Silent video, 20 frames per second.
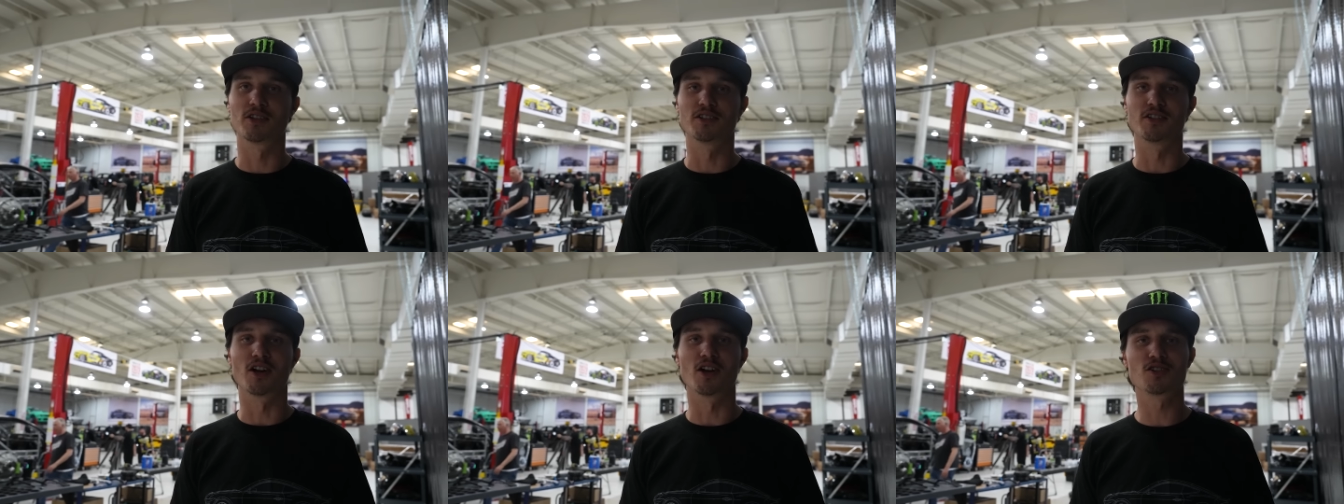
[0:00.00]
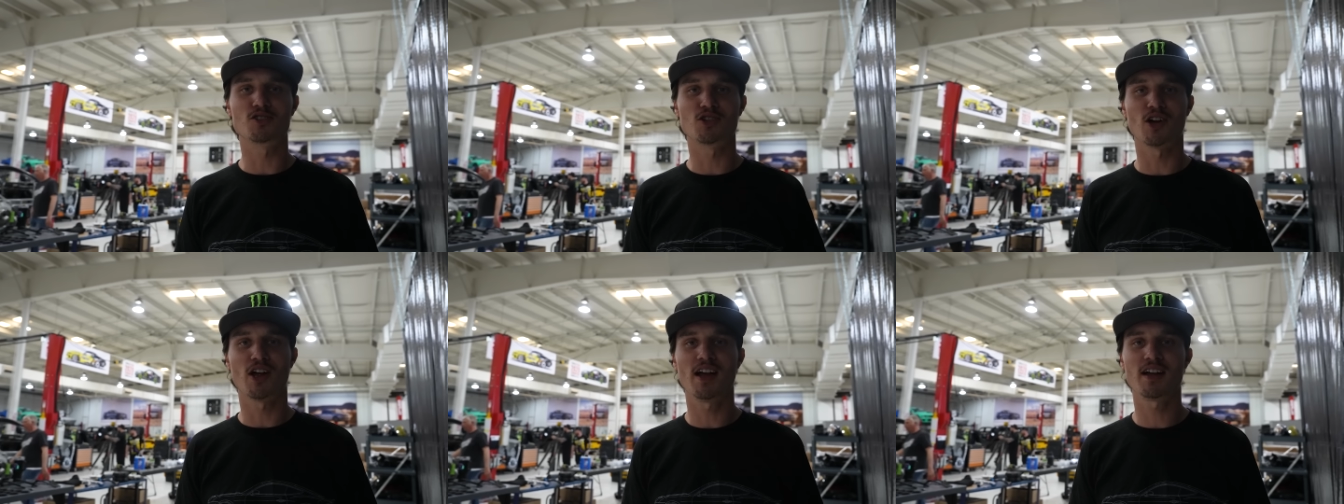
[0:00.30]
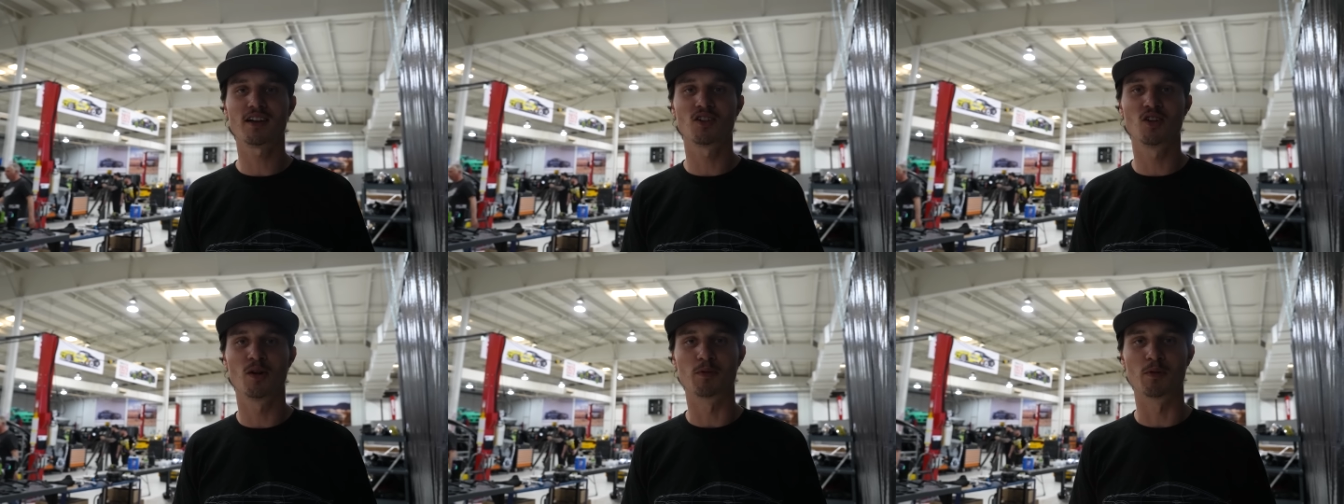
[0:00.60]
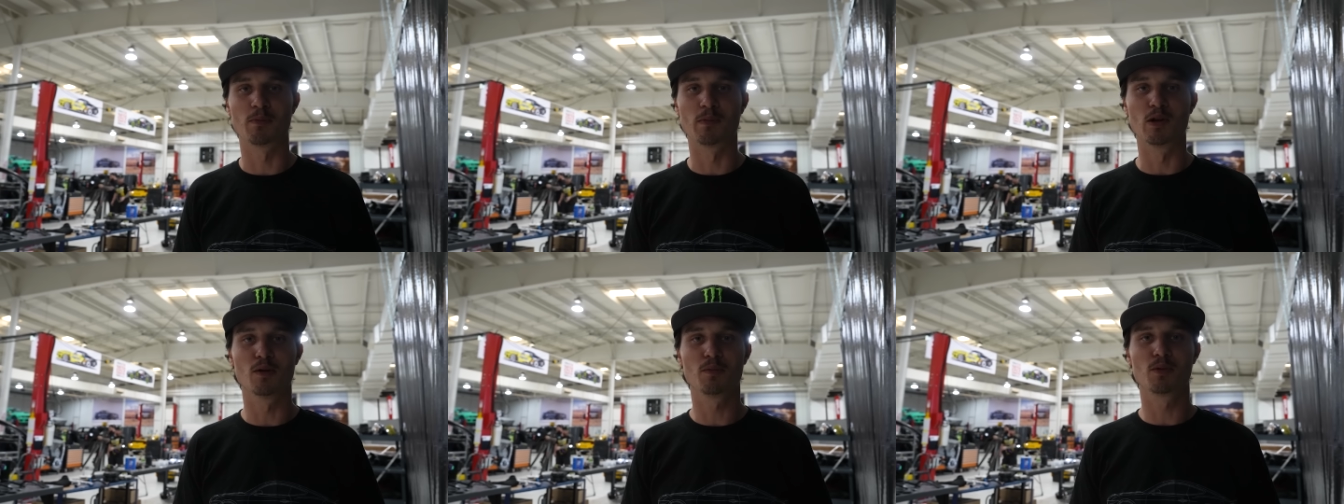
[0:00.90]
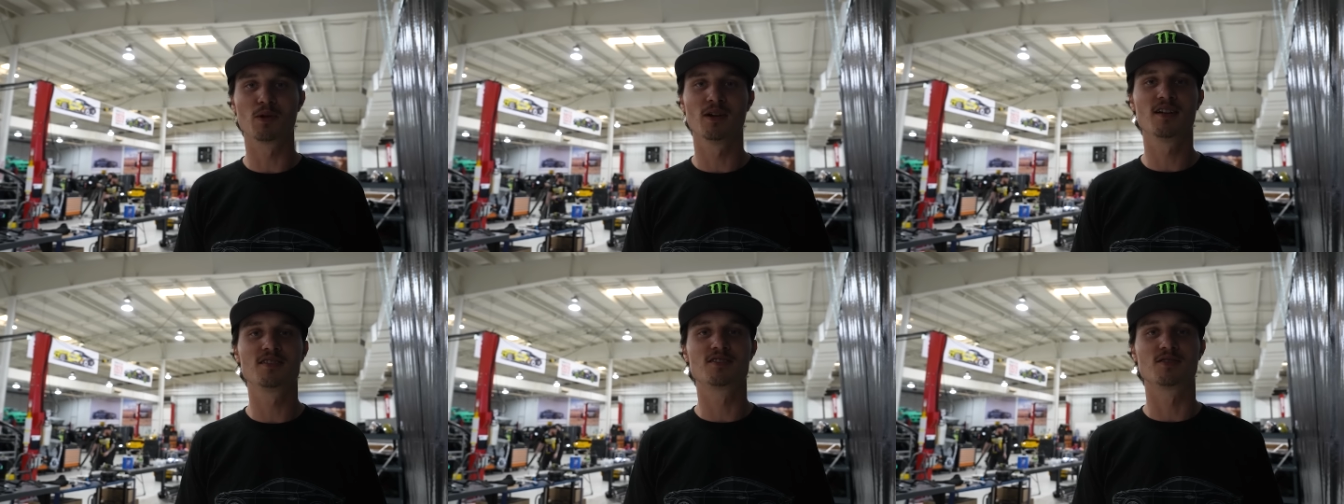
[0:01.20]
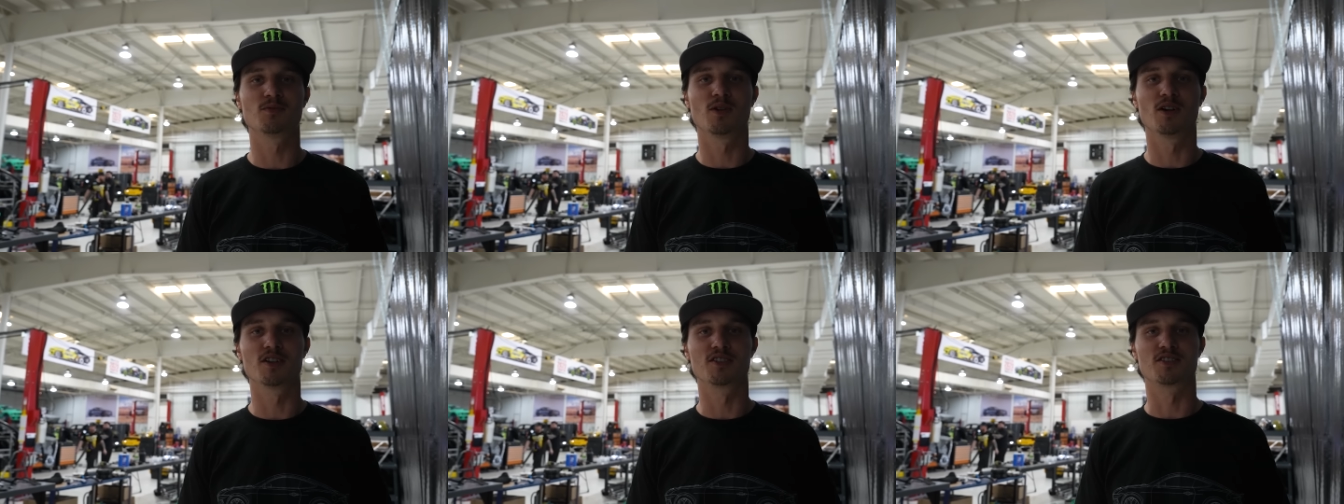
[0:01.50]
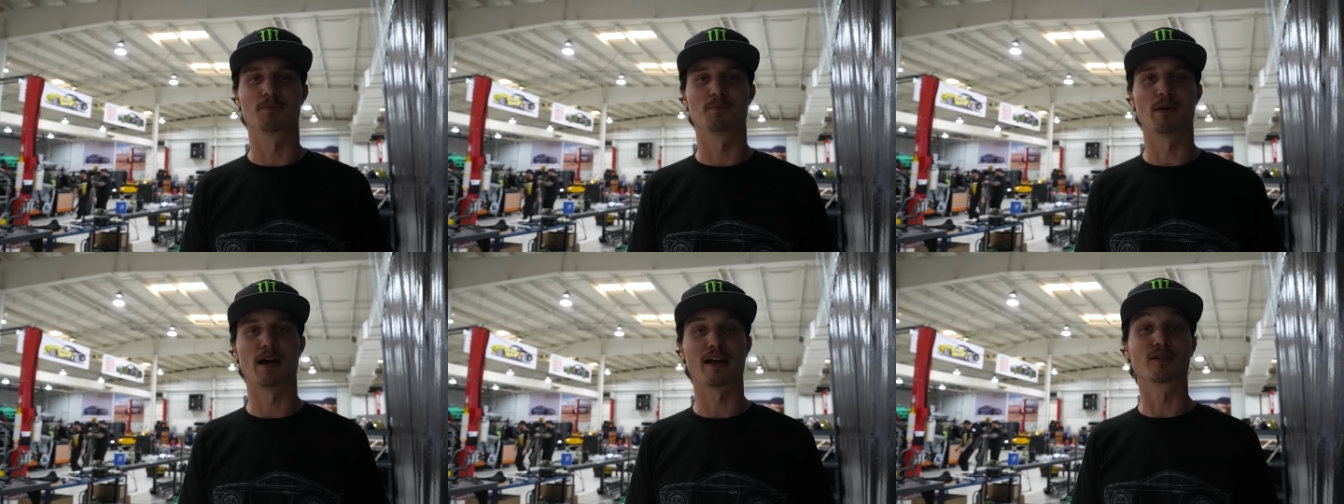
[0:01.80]
to the dirt track, go up to Millbridge and watch
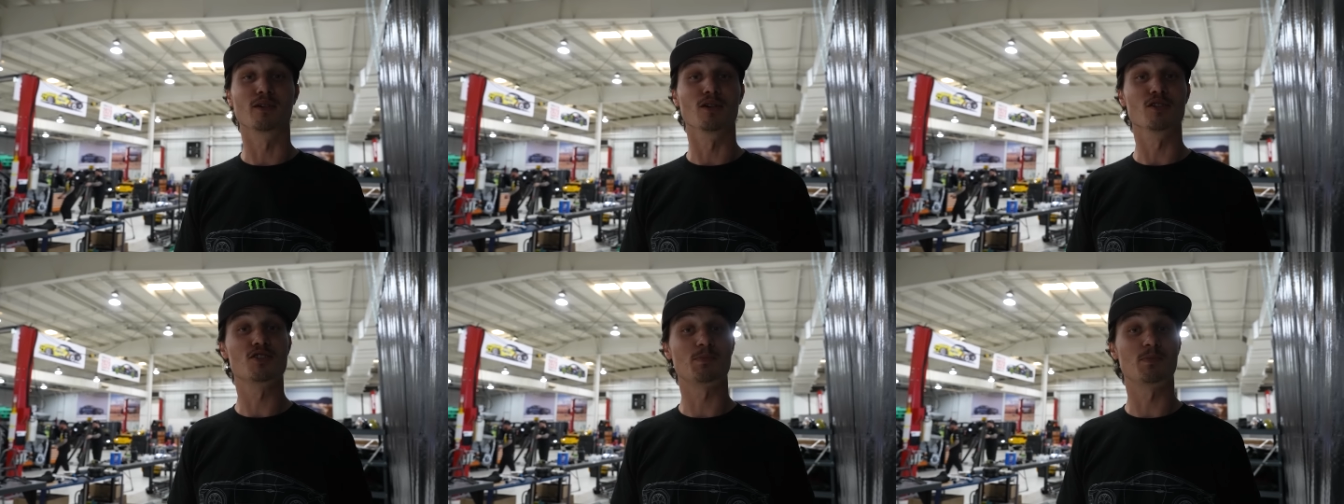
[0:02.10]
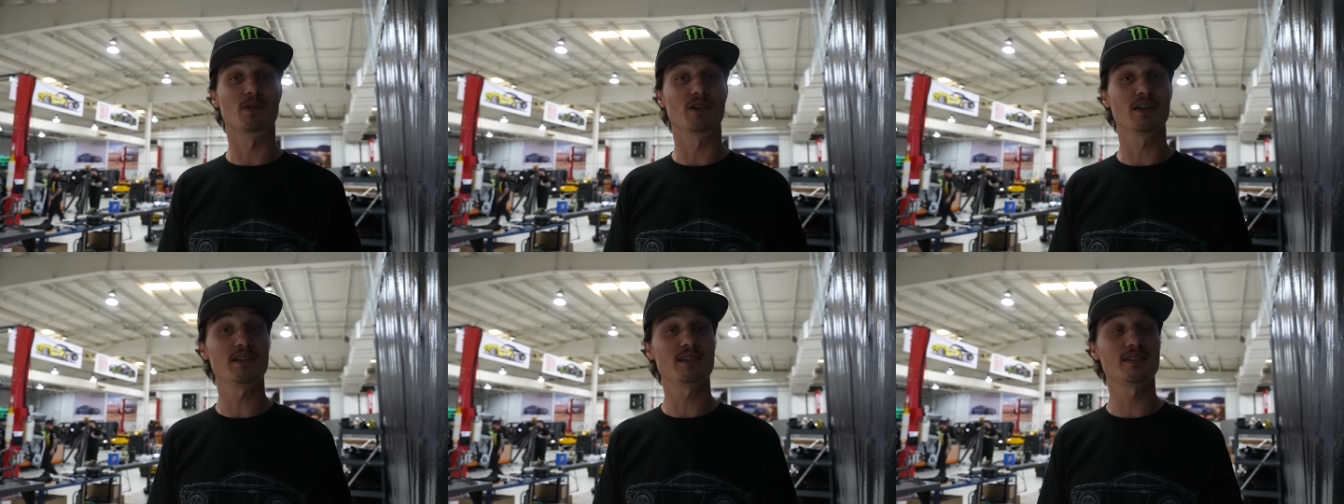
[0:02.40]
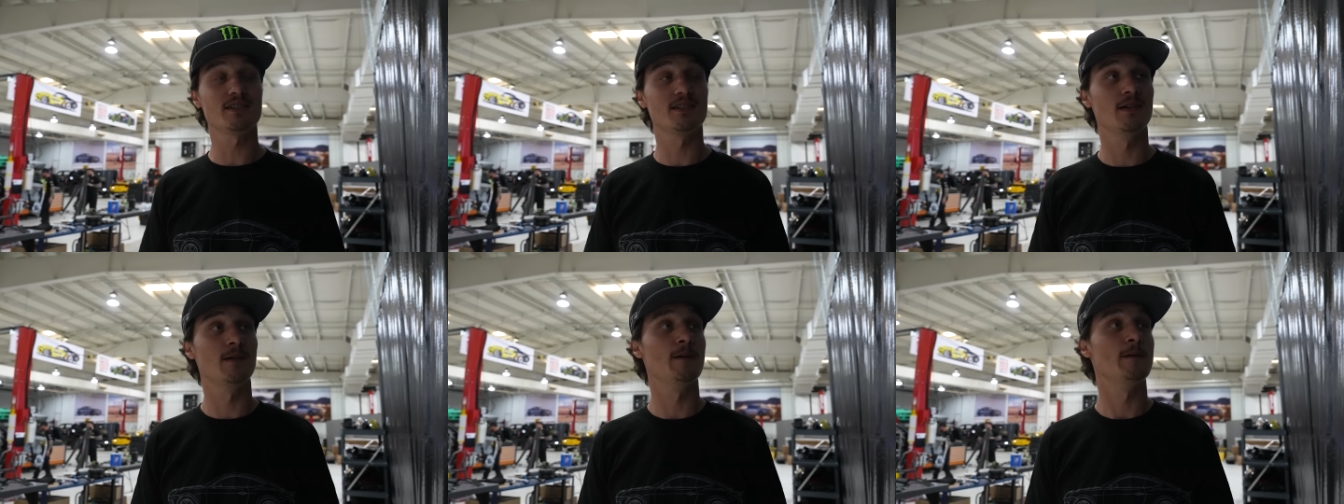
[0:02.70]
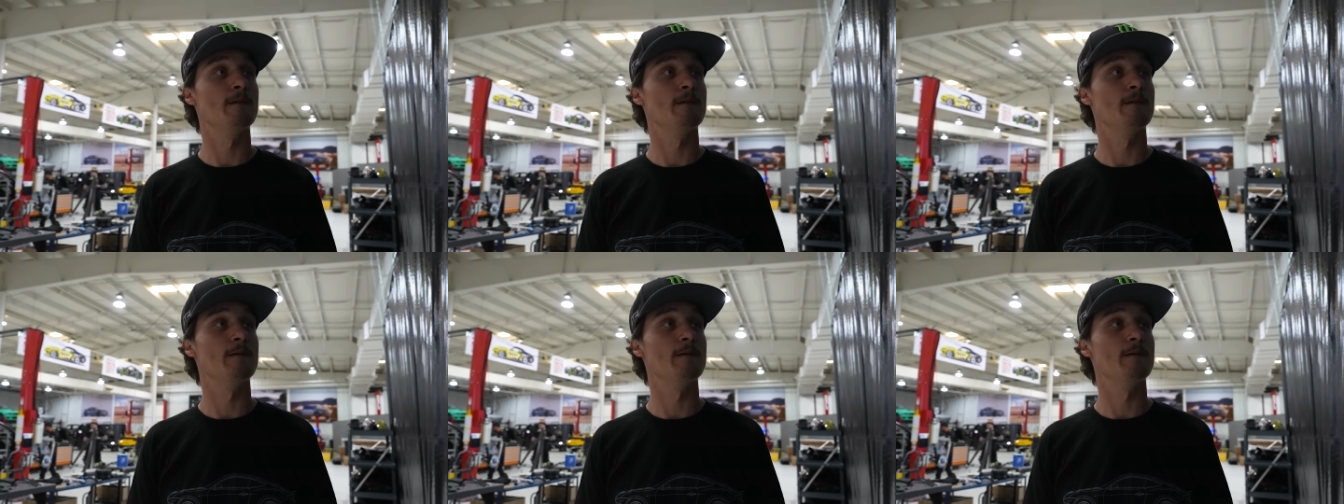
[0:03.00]
some micro sprints.